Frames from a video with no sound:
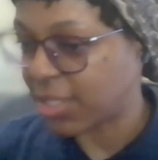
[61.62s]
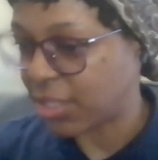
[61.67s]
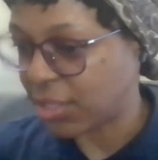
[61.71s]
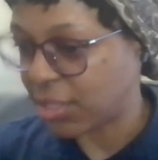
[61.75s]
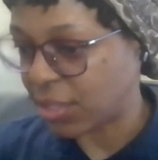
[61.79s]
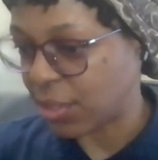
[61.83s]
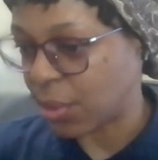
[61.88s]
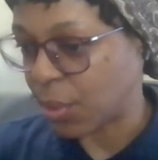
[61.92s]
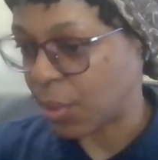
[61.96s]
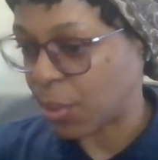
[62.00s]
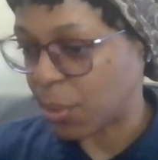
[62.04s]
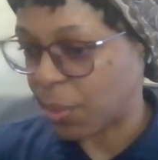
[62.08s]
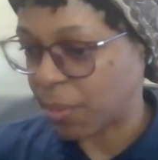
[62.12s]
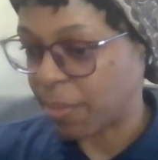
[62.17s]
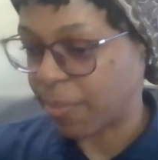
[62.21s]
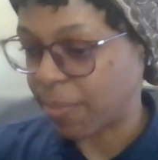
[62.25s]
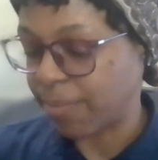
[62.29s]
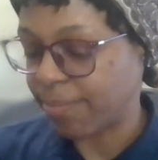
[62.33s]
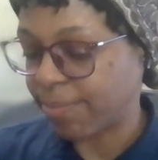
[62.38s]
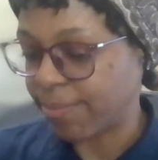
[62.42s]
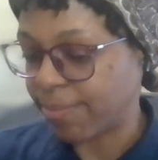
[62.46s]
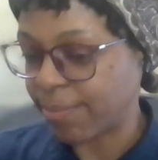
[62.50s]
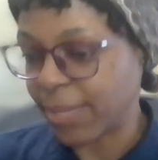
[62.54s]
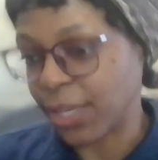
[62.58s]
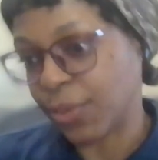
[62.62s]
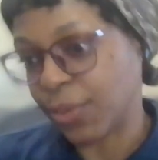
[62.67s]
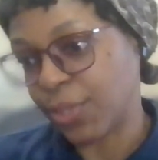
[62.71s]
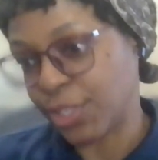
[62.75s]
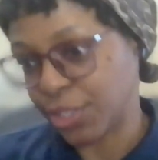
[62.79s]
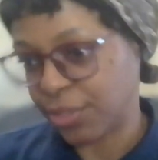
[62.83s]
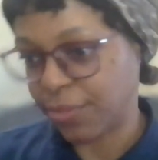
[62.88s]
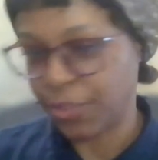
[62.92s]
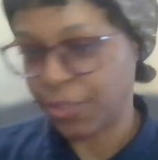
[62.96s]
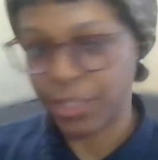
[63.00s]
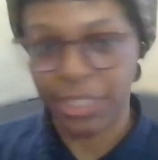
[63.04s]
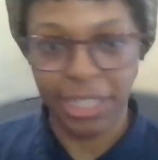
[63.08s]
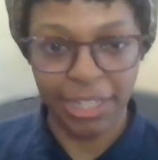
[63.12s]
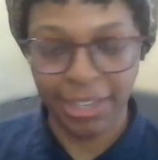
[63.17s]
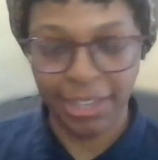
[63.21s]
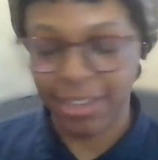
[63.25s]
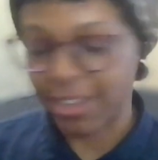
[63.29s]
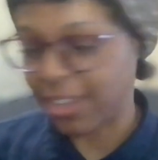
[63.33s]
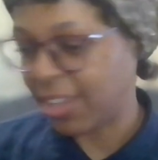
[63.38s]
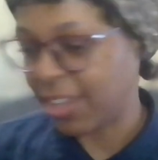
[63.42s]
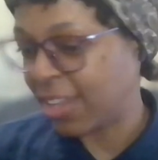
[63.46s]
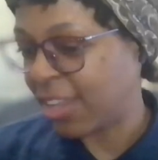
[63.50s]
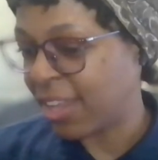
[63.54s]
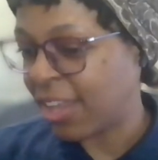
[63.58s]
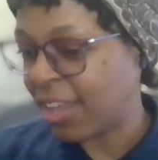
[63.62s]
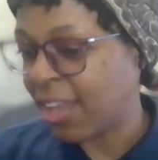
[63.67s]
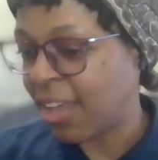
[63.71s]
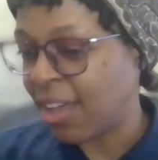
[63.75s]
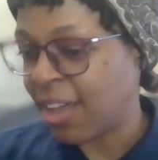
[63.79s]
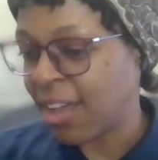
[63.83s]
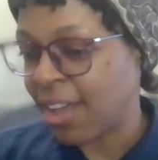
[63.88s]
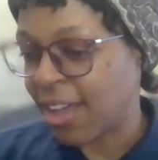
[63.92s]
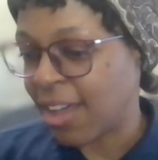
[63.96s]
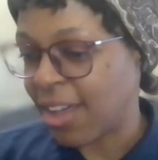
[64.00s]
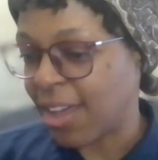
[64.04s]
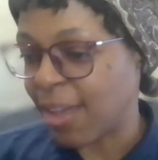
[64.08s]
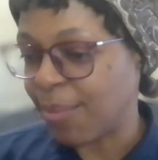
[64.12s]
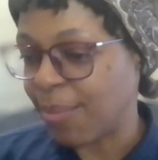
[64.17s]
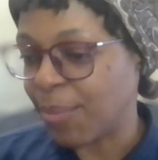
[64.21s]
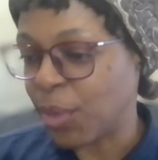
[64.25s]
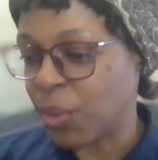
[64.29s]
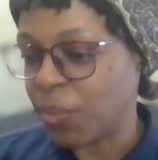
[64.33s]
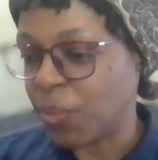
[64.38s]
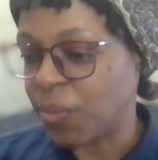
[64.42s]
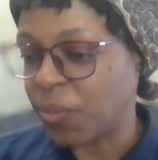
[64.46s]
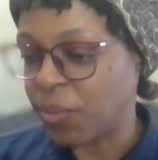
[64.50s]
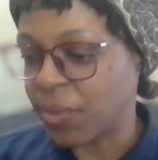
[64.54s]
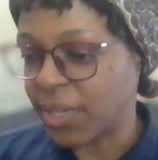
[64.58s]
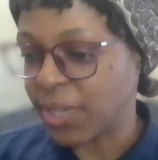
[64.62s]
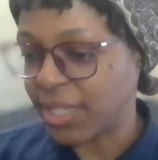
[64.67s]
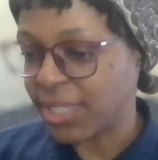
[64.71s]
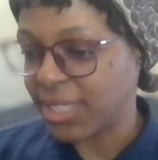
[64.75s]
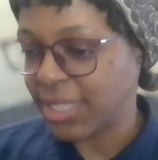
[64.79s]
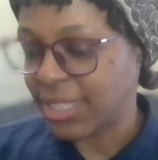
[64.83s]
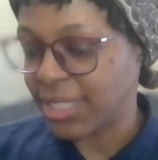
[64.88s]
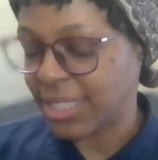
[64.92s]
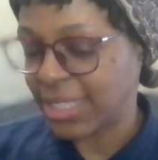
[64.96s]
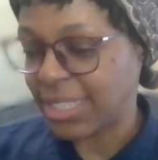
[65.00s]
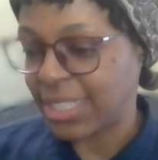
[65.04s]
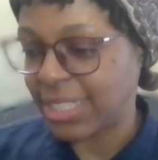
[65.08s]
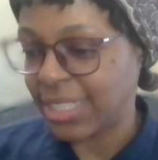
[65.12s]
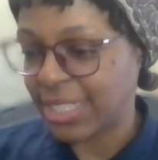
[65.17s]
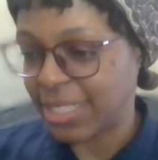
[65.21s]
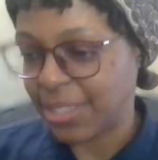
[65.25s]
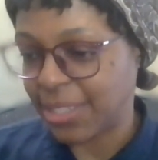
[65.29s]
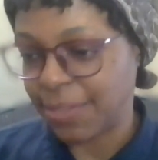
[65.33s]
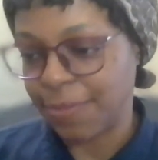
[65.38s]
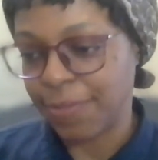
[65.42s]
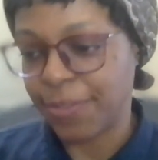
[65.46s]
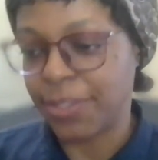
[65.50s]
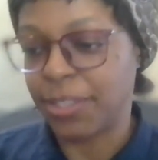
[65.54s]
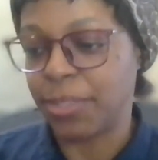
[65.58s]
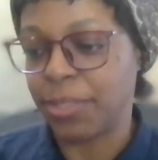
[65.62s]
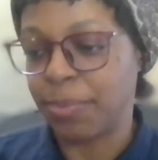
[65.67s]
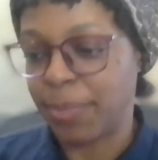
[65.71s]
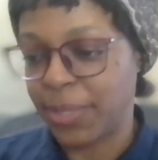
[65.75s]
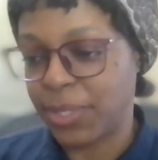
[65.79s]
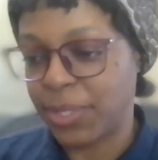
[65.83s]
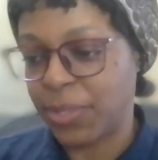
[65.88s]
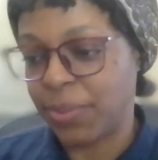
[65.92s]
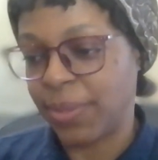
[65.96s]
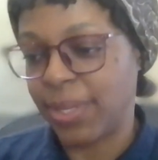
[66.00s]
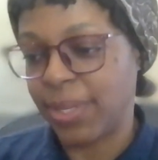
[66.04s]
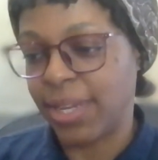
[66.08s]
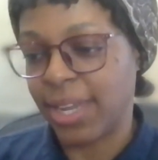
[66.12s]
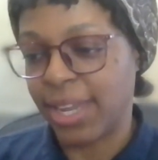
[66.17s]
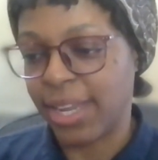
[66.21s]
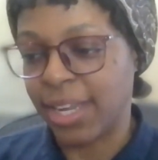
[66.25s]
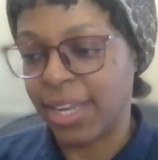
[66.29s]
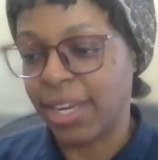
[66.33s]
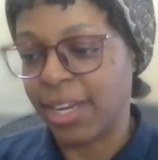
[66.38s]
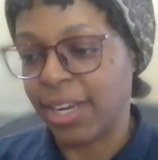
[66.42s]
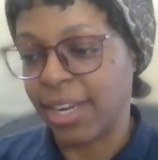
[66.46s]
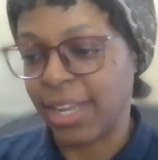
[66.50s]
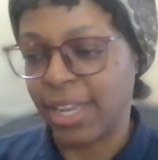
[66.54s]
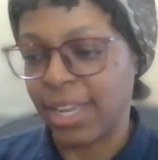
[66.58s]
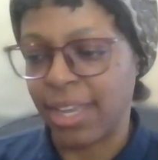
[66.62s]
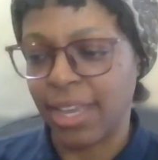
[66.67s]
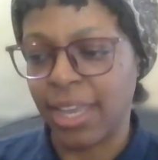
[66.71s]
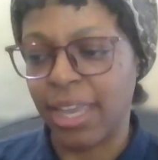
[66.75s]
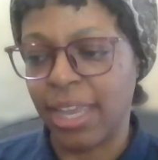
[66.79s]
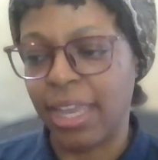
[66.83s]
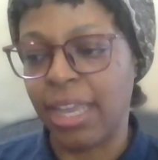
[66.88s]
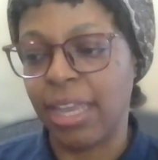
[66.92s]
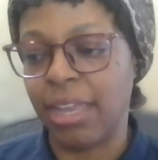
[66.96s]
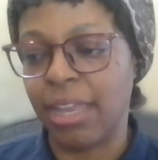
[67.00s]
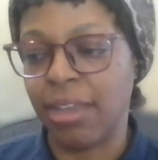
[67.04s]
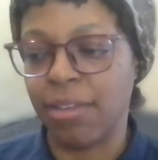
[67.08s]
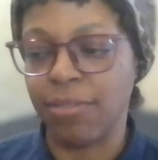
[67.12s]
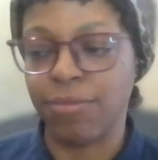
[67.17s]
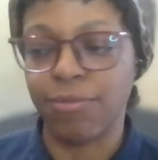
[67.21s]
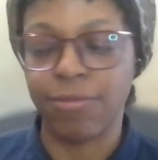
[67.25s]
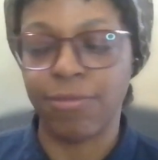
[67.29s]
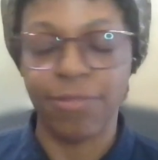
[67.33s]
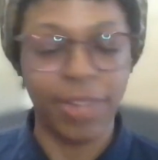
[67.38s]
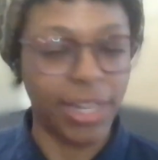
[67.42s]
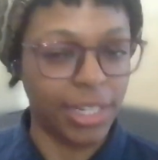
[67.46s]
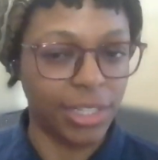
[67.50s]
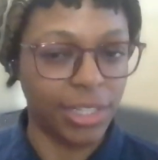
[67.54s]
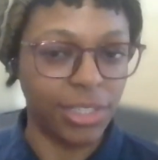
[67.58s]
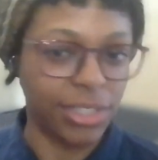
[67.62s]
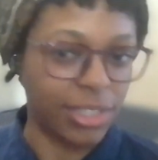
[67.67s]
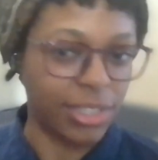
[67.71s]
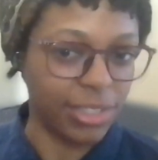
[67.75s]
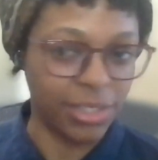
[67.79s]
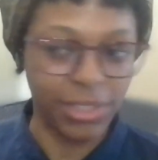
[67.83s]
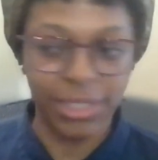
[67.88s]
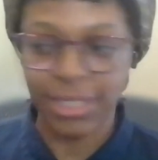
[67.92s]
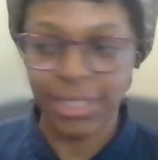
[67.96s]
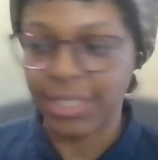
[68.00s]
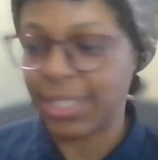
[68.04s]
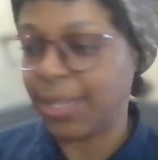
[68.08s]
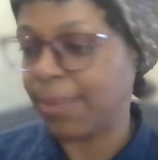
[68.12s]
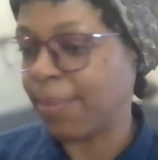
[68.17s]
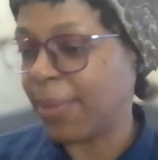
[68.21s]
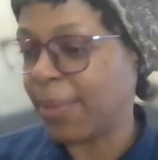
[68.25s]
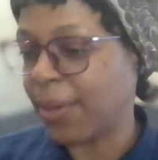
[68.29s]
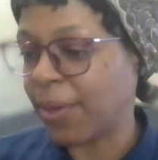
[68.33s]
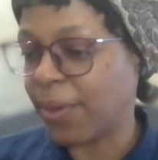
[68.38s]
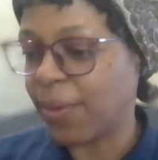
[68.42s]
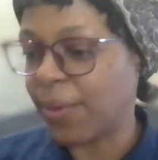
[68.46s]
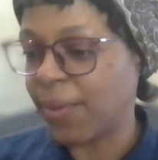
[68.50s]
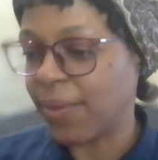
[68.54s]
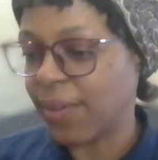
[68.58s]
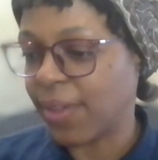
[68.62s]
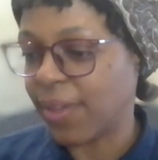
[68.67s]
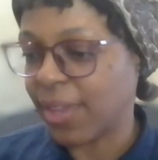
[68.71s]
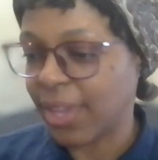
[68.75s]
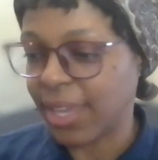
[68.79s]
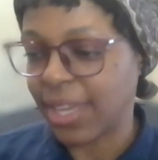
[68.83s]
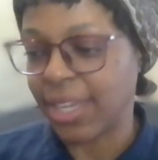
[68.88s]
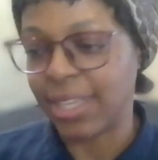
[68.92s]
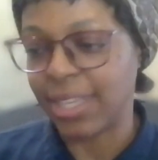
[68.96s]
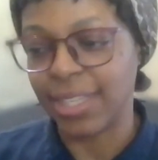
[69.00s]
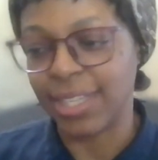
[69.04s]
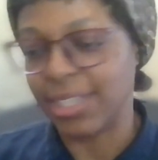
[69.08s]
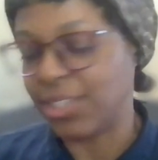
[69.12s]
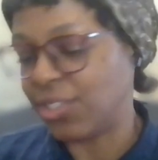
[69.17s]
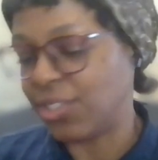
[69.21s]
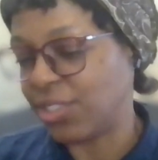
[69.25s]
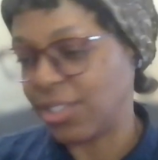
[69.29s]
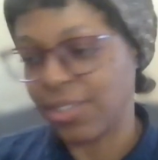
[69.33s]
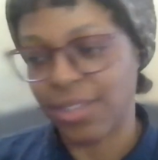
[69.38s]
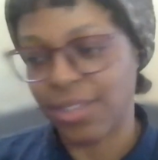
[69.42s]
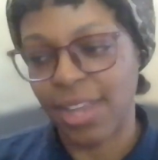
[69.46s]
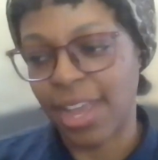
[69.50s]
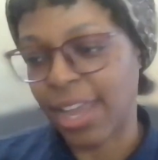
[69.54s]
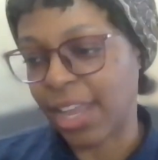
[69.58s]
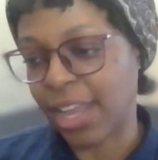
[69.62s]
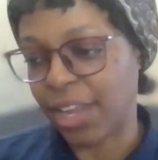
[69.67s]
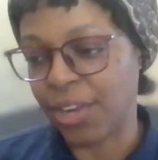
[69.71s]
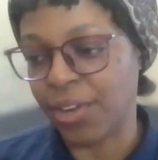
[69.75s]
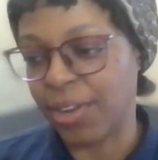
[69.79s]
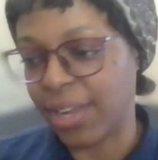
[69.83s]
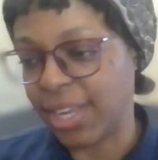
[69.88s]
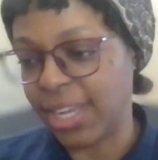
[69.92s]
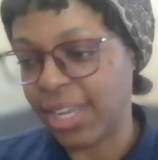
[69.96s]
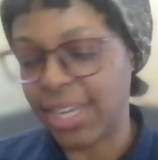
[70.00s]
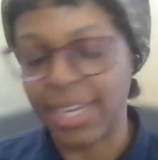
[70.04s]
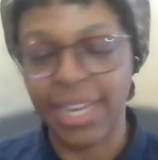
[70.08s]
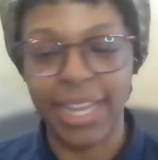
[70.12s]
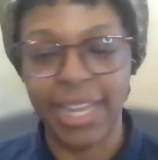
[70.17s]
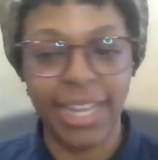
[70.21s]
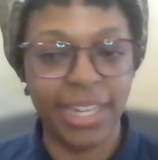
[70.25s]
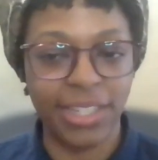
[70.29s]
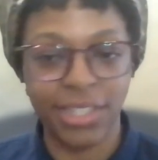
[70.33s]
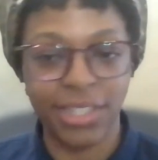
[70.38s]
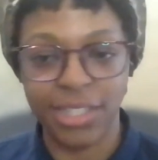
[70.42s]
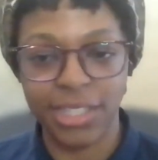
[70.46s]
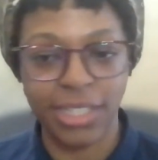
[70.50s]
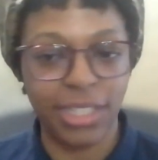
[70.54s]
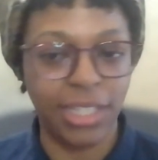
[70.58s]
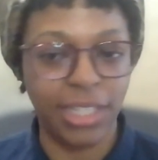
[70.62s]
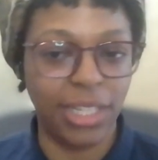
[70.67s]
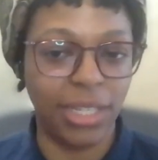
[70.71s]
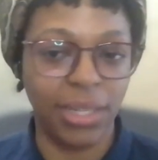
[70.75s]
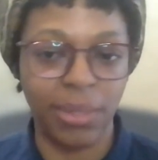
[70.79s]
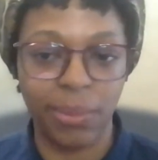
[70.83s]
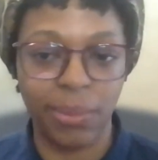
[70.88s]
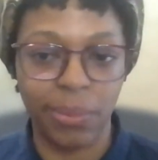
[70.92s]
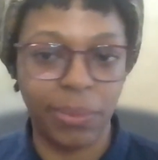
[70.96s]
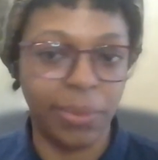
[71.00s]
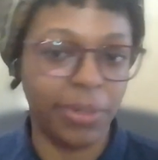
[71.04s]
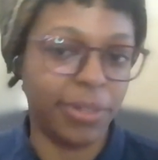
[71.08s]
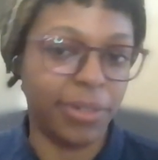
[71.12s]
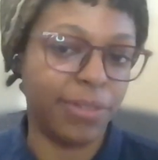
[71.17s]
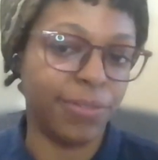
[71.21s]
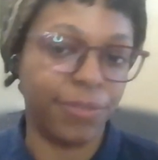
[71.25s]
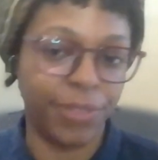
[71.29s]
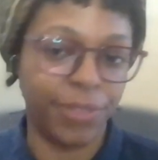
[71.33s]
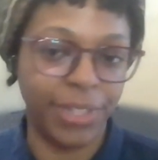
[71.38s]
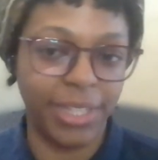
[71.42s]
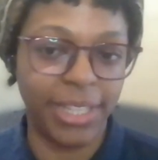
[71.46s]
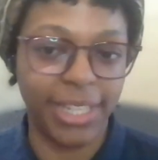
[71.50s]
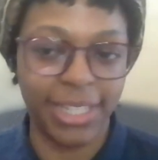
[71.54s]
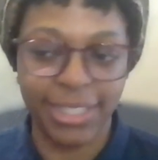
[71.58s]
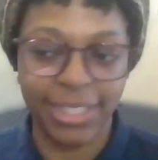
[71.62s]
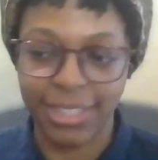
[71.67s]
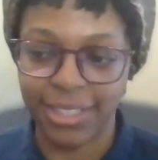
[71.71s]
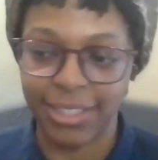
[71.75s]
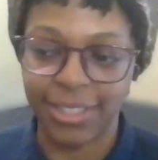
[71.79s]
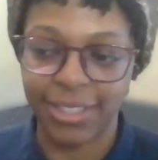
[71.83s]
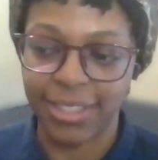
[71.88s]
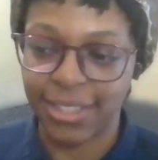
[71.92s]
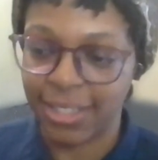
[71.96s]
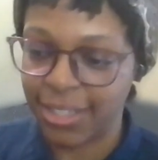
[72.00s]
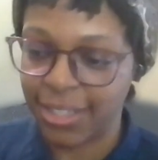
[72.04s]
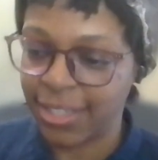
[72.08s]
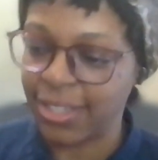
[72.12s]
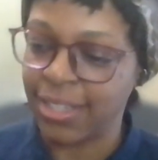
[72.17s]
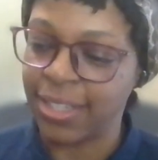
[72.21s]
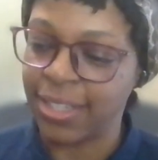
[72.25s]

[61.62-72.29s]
so my question for Tina, what's the difference between hiring a fractional CMO and then hiring an agency or a freelancer?